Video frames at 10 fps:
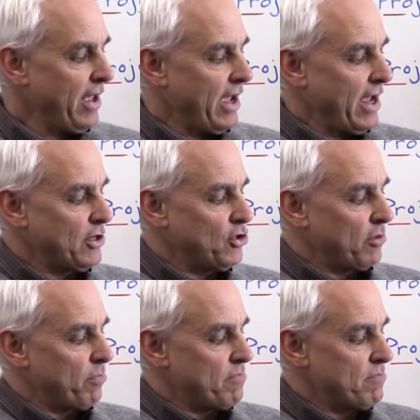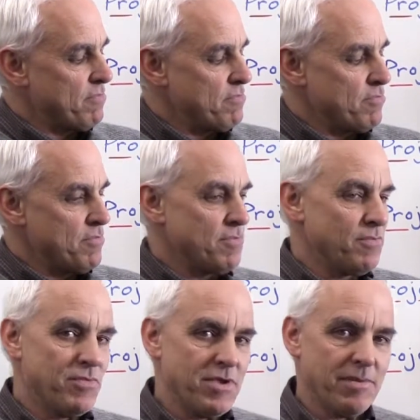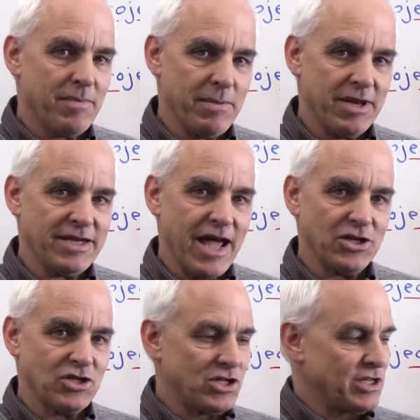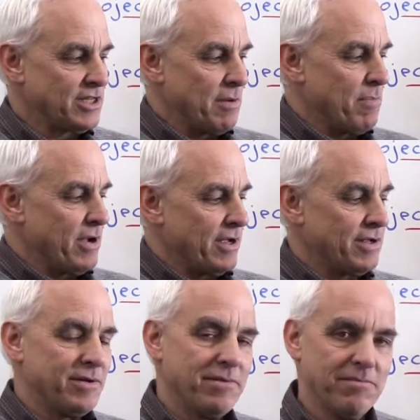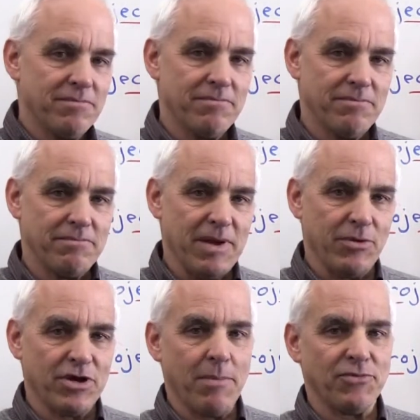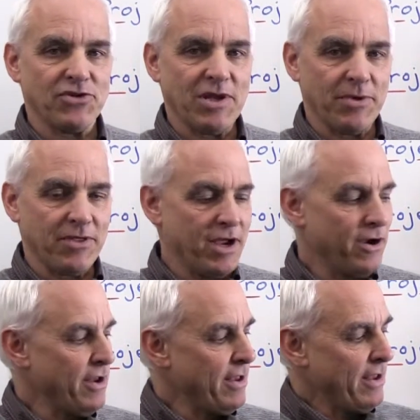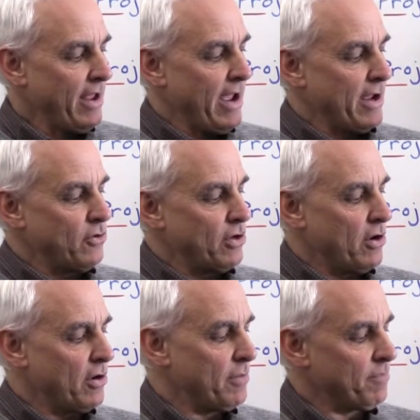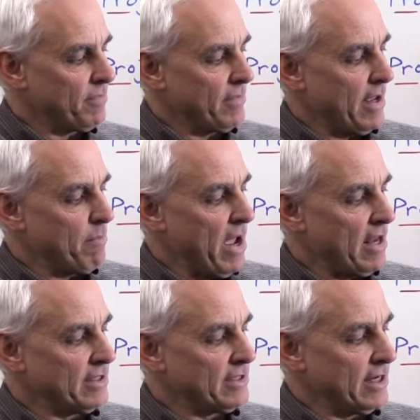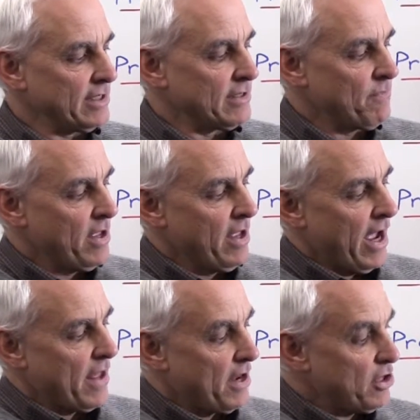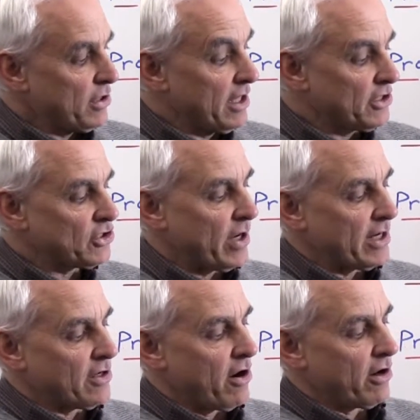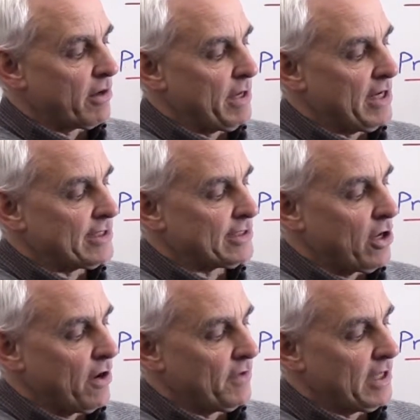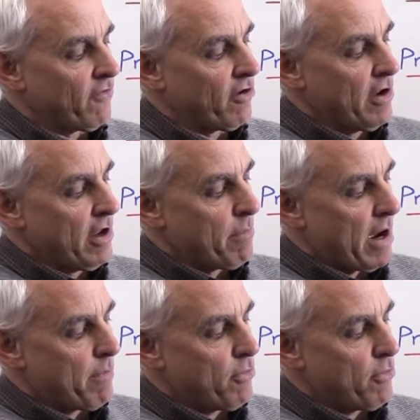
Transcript: And you could maybe attach some paper cups or something there and balance things. And then you could illustrate Archimedes' Law of the lever by